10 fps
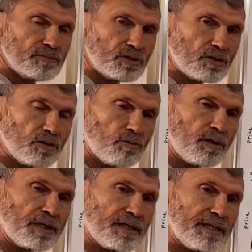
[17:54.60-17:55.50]

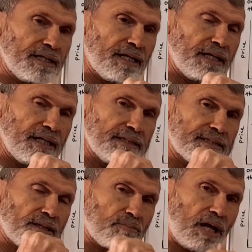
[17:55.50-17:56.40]
When
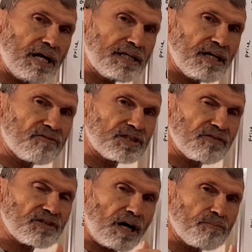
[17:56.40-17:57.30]
supply curve
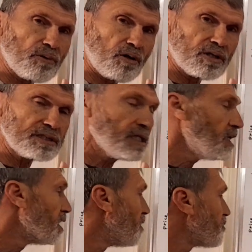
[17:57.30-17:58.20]
shift upward,
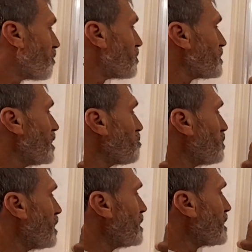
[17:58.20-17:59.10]
of course, it
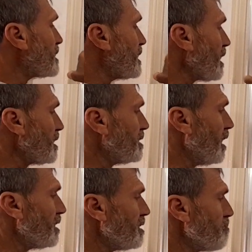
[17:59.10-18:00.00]
will intersect
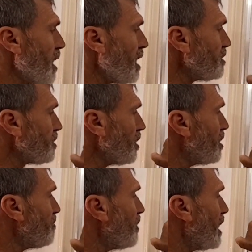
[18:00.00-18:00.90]
the demand
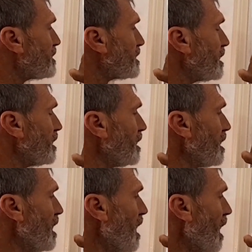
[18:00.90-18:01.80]
curve at
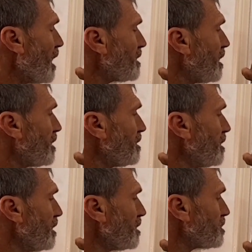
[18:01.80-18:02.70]
C, and
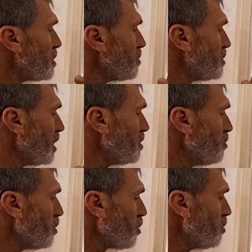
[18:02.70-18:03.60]
then so the
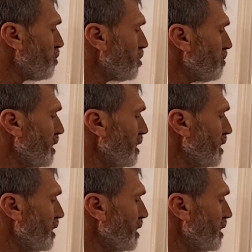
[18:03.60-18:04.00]
new equilibrium